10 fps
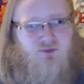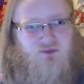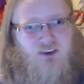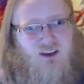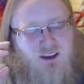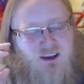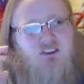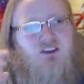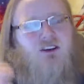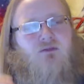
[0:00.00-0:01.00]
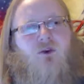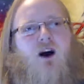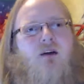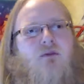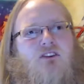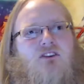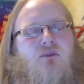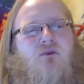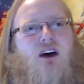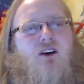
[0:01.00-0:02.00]
he gets in a rhyme insult
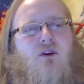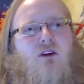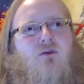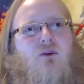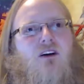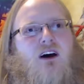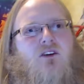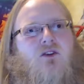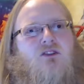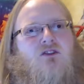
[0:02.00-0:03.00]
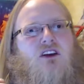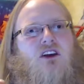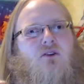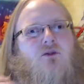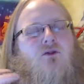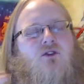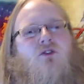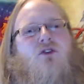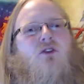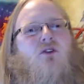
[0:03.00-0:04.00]
battle with what looks like an older
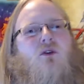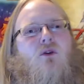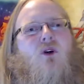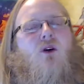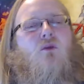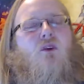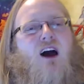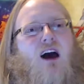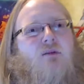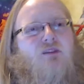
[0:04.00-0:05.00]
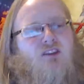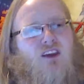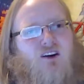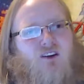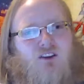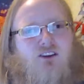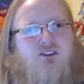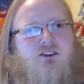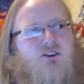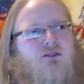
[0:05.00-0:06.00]
girl or perhaps their
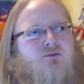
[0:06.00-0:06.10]
teacher.